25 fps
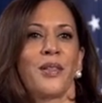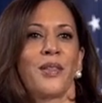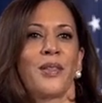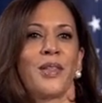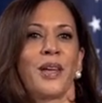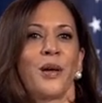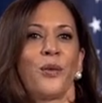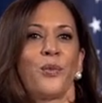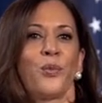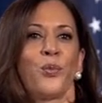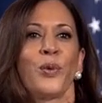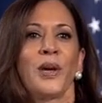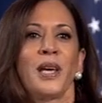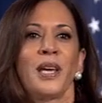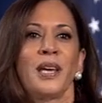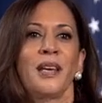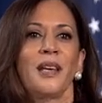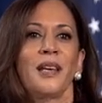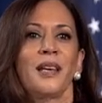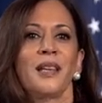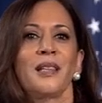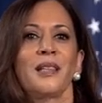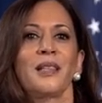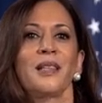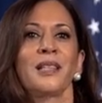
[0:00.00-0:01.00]
that we
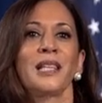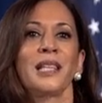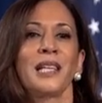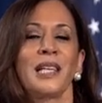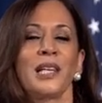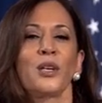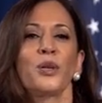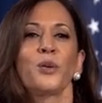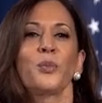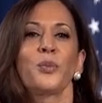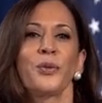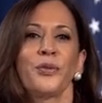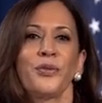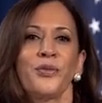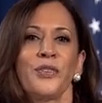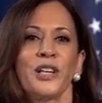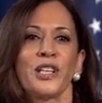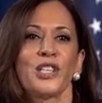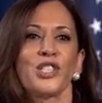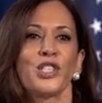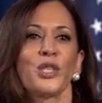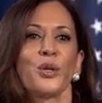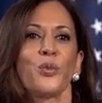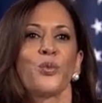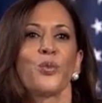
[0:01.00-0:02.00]
in the legal
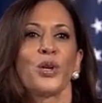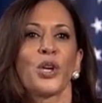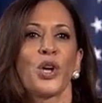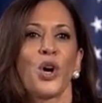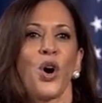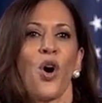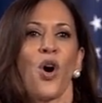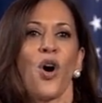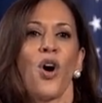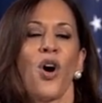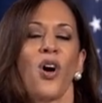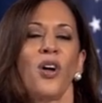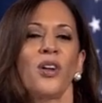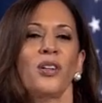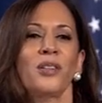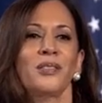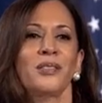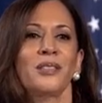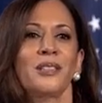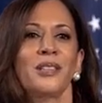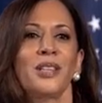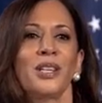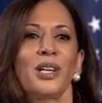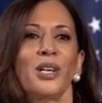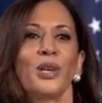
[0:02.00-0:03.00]
profession would call
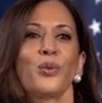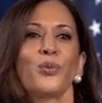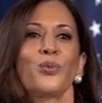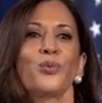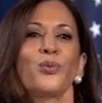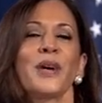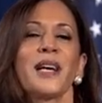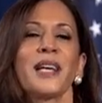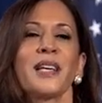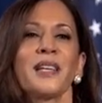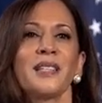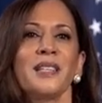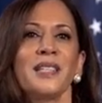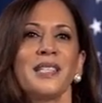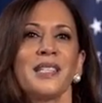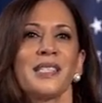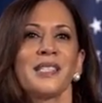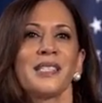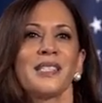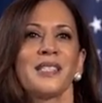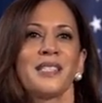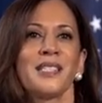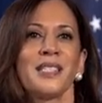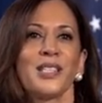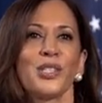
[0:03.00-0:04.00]
a
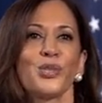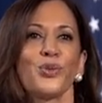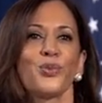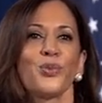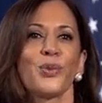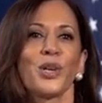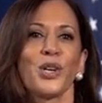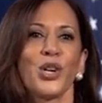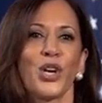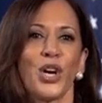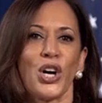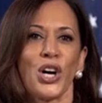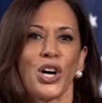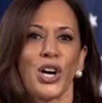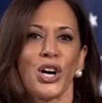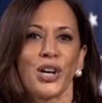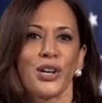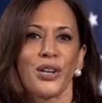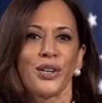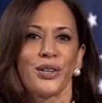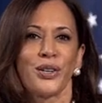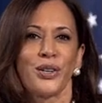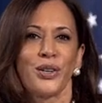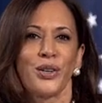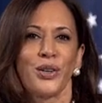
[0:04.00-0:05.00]
reckless
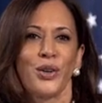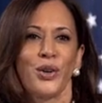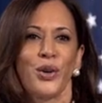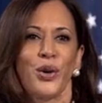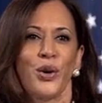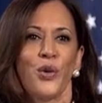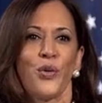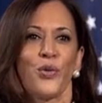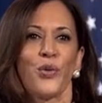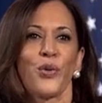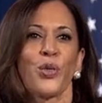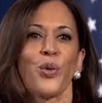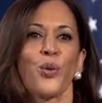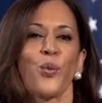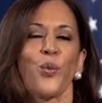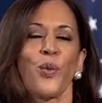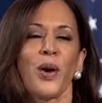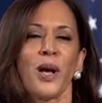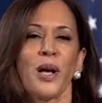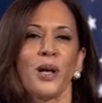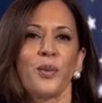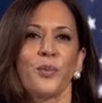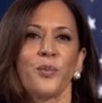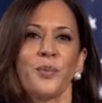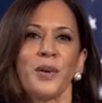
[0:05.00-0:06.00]
disregard for the
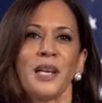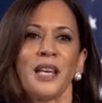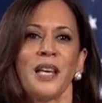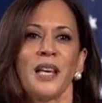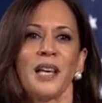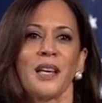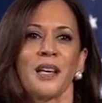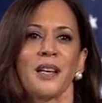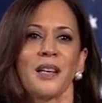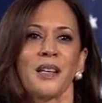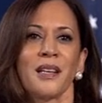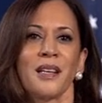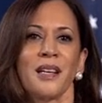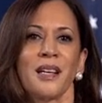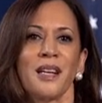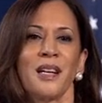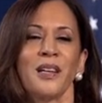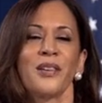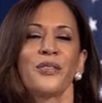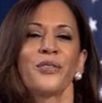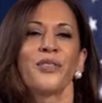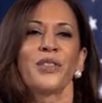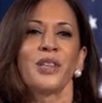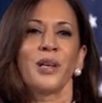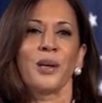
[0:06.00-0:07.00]
well-being
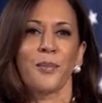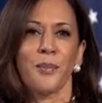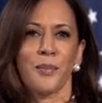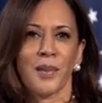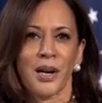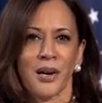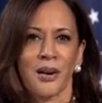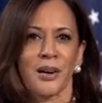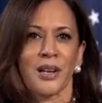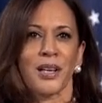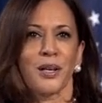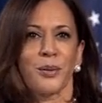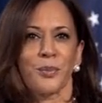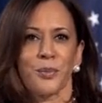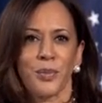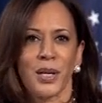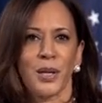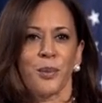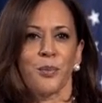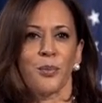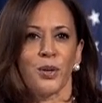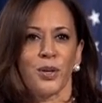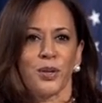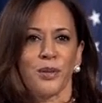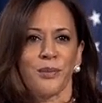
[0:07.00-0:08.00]
of the American
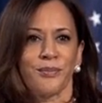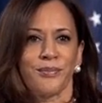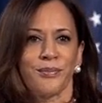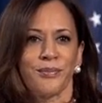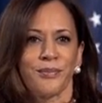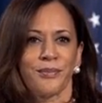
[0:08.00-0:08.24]
people.